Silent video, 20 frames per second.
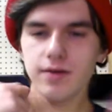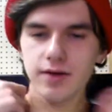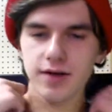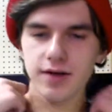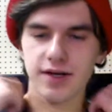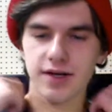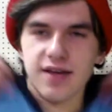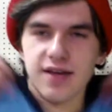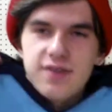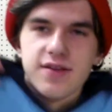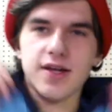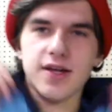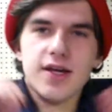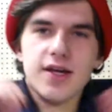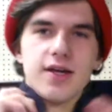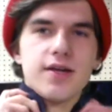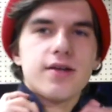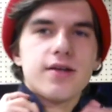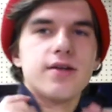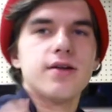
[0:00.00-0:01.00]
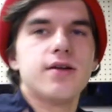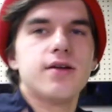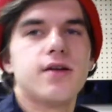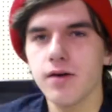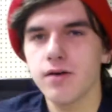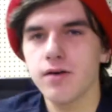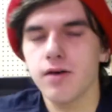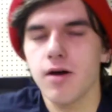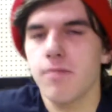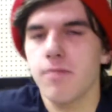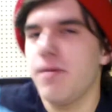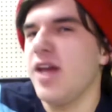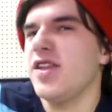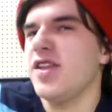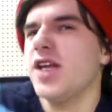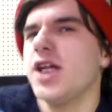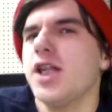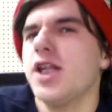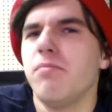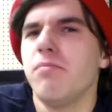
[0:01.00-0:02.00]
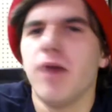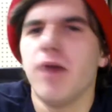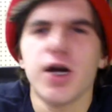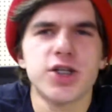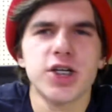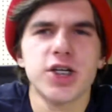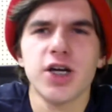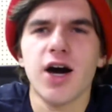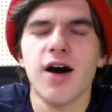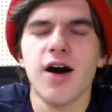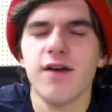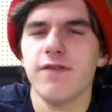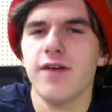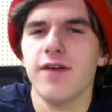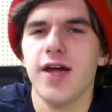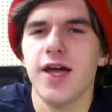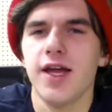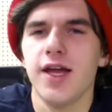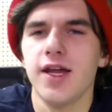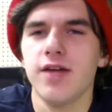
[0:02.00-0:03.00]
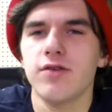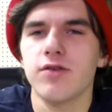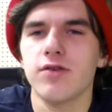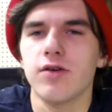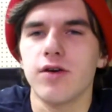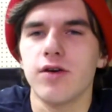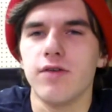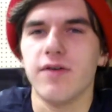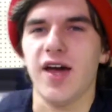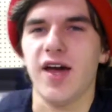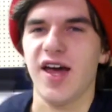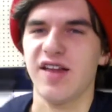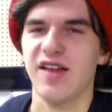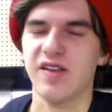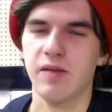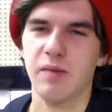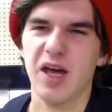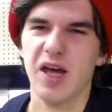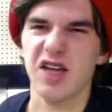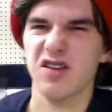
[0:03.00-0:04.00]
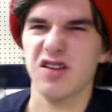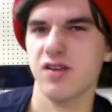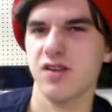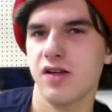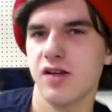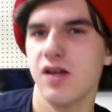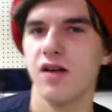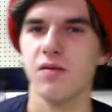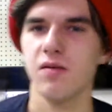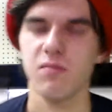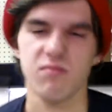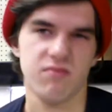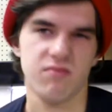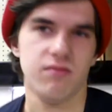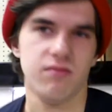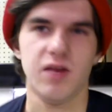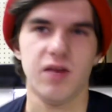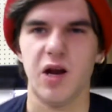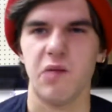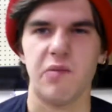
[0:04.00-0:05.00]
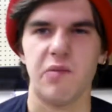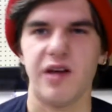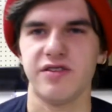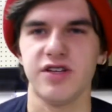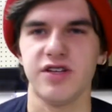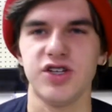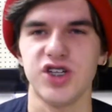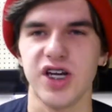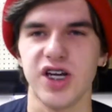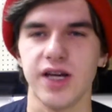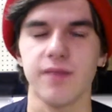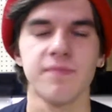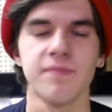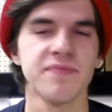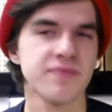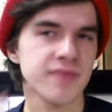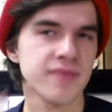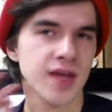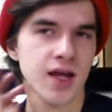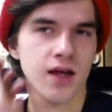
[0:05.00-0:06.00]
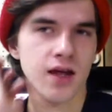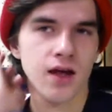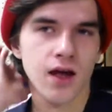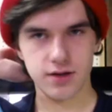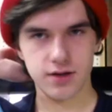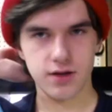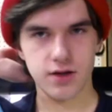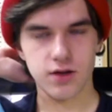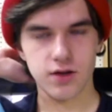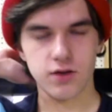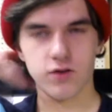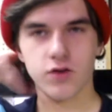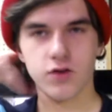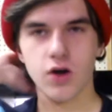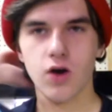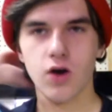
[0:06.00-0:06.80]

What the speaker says: dissing, basically brushing off any sort of SMS, messaging. So,